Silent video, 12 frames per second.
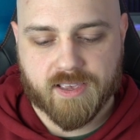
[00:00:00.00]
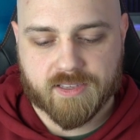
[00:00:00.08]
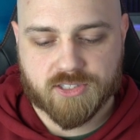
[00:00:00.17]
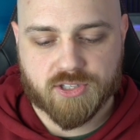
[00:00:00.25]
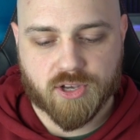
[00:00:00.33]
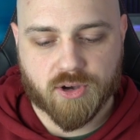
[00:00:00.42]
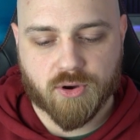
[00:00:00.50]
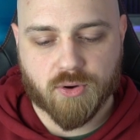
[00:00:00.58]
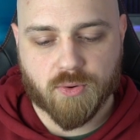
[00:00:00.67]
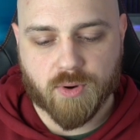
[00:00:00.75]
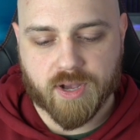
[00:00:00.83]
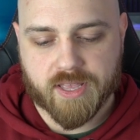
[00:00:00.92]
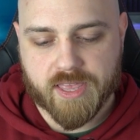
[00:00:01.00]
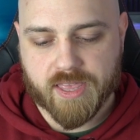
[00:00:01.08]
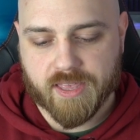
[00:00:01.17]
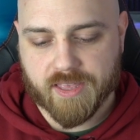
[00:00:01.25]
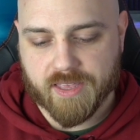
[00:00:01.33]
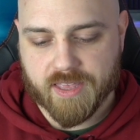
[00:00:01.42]
So
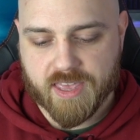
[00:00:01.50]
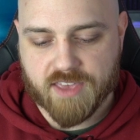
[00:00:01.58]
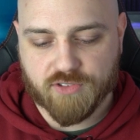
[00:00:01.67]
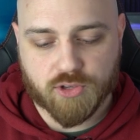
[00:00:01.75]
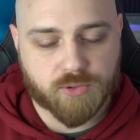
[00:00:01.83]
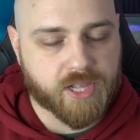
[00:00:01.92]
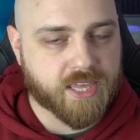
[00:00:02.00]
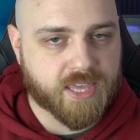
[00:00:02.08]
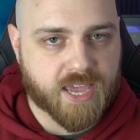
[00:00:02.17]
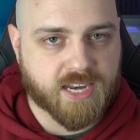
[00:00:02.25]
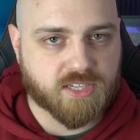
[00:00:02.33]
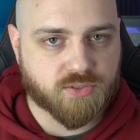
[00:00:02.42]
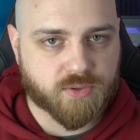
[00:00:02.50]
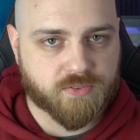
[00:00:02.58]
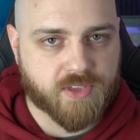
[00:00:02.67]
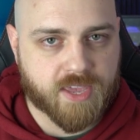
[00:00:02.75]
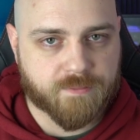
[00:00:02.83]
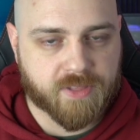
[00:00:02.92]
if you like any sort
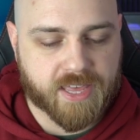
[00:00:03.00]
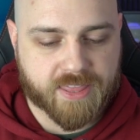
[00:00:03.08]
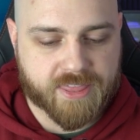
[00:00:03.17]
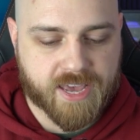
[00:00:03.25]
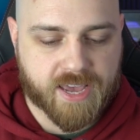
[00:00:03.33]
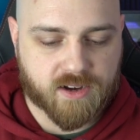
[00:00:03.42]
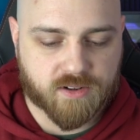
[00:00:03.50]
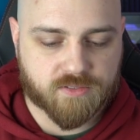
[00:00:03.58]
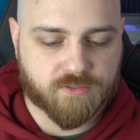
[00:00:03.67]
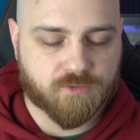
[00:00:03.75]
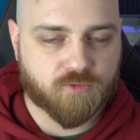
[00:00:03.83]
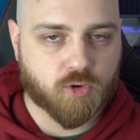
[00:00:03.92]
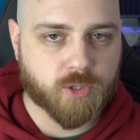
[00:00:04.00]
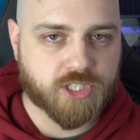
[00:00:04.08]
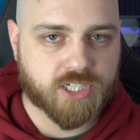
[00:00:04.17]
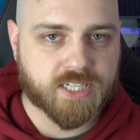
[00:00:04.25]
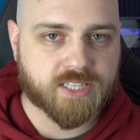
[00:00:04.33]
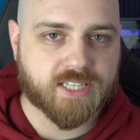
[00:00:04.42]
of game like that,
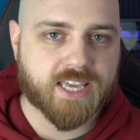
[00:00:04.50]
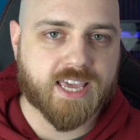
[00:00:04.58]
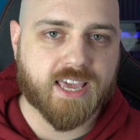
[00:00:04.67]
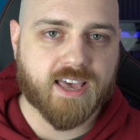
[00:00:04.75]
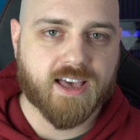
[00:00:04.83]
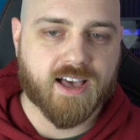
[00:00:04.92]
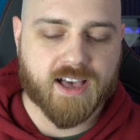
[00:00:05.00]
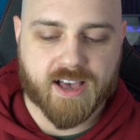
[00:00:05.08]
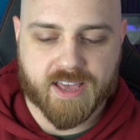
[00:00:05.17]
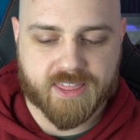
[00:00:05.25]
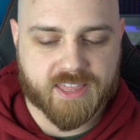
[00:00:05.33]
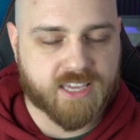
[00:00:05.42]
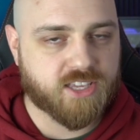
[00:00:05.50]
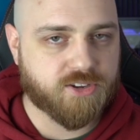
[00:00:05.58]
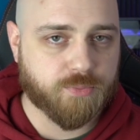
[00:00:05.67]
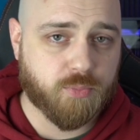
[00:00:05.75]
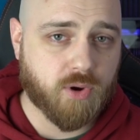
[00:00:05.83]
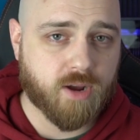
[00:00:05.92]
unfortunately, I think
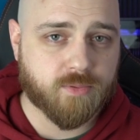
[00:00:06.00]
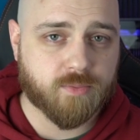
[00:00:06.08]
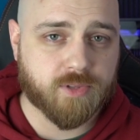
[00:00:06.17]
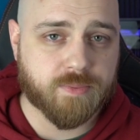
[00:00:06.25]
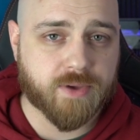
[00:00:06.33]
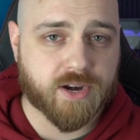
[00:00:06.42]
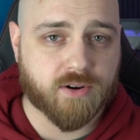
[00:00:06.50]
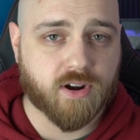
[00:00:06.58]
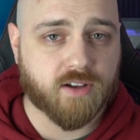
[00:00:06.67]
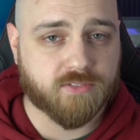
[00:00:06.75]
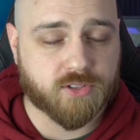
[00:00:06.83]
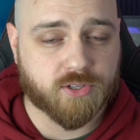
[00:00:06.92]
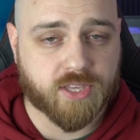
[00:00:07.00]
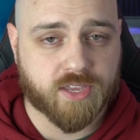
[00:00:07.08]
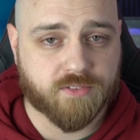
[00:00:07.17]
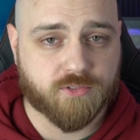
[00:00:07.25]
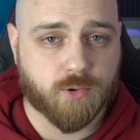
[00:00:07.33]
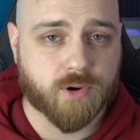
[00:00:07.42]
you're probably better off
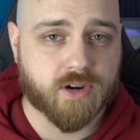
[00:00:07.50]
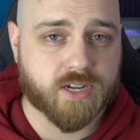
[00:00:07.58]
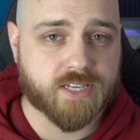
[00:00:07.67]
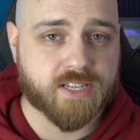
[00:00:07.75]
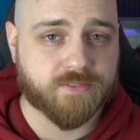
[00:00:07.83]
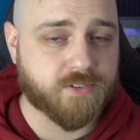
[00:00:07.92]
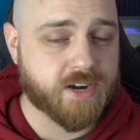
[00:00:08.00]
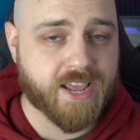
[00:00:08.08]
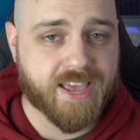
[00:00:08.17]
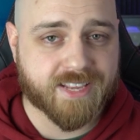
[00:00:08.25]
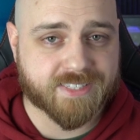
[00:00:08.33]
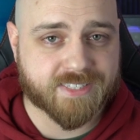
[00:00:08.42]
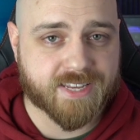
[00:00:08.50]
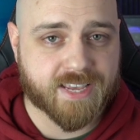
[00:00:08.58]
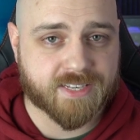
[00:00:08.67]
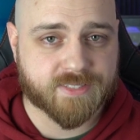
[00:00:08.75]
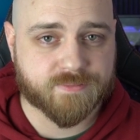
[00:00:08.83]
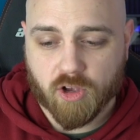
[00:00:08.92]
looking for a different
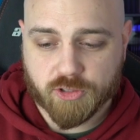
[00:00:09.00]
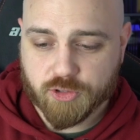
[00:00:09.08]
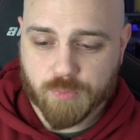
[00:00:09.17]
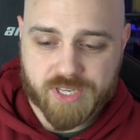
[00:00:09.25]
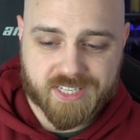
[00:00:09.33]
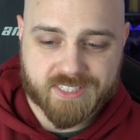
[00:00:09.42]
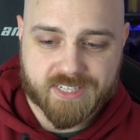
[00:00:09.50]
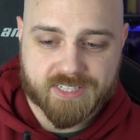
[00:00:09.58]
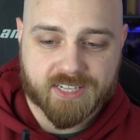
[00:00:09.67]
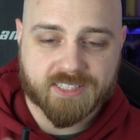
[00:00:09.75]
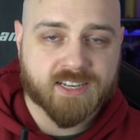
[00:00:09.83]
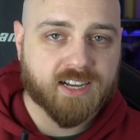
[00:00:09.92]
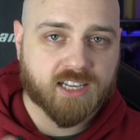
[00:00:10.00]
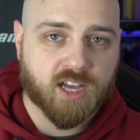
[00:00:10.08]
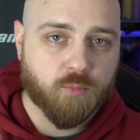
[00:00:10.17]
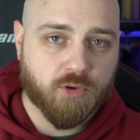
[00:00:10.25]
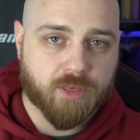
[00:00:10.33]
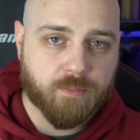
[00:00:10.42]
headset. Also, because it does not
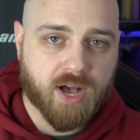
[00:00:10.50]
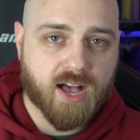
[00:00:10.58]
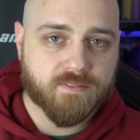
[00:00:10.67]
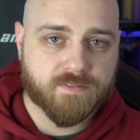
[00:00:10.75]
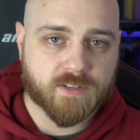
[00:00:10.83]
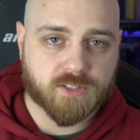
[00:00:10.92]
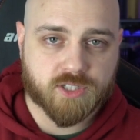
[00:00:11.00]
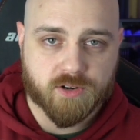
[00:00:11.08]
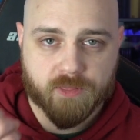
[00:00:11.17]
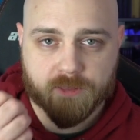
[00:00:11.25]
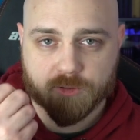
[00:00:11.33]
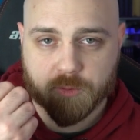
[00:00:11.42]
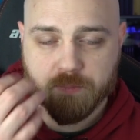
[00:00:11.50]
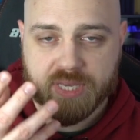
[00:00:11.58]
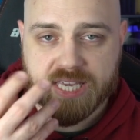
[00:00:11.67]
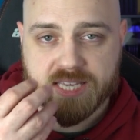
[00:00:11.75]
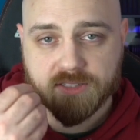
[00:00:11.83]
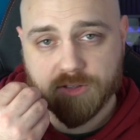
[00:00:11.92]
come with a pop filter, those
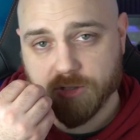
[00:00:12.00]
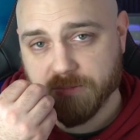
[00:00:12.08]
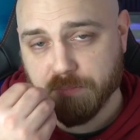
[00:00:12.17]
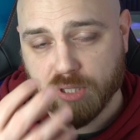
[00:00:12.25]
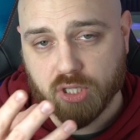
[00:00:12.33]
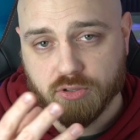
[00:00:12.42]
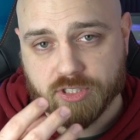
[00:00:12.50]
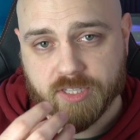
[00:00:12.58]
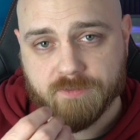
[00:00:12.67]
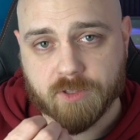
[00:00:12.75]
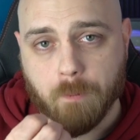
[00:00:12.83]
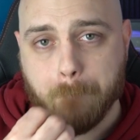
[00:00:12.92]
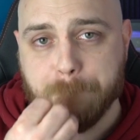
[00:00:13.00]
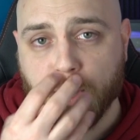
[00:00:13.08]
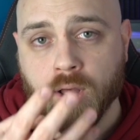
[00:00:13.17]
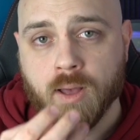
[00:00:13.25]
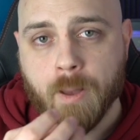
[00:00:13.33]
P's, those plosives, the p